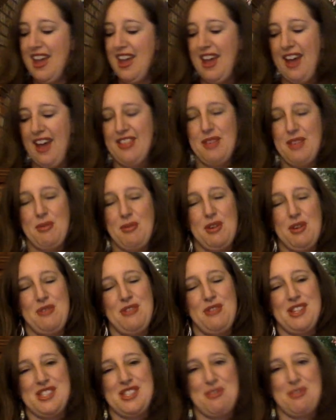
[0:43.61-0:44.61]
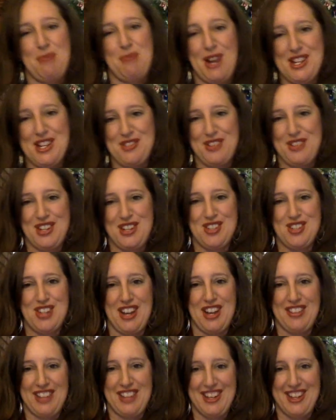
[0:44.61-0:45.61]
And then what a fun surprise for your
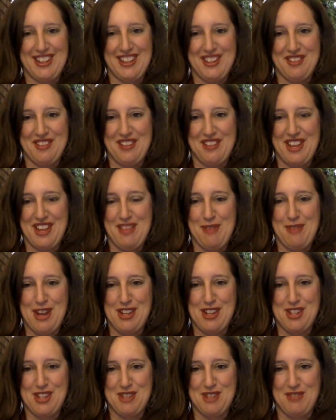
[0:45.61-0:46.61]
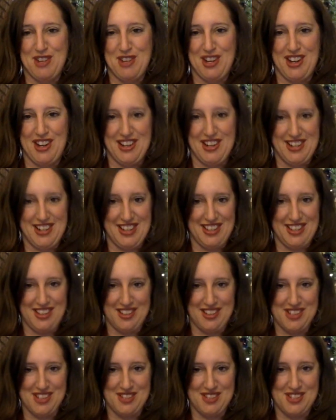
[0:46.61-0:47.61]
child later to find the matching book underneath the
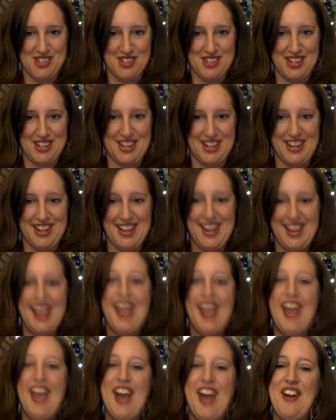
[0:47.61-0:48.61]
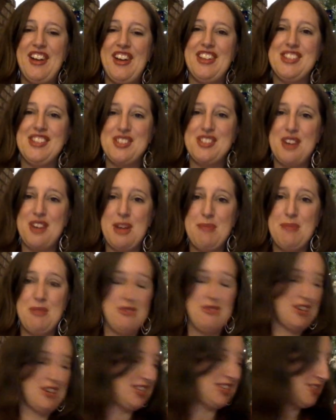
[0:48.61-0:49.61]
Christmas tree. Okay, let's go ahead and move on